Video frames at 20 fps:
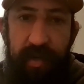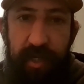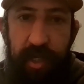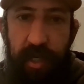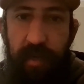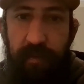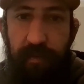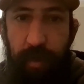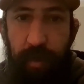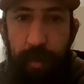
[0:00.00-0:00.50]
if I
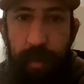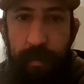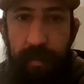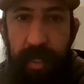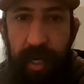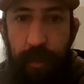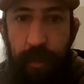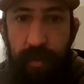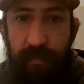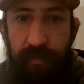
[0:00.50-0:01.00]
took it from
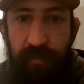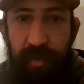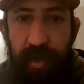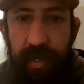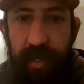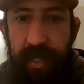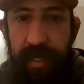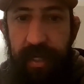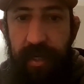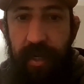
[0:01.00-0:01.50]
him, then I would
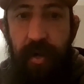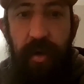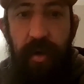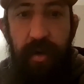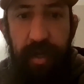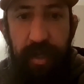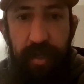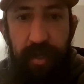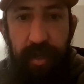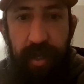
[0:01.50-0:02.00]
feel like I didn't
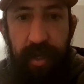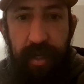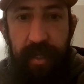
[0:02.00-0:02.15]
earn it.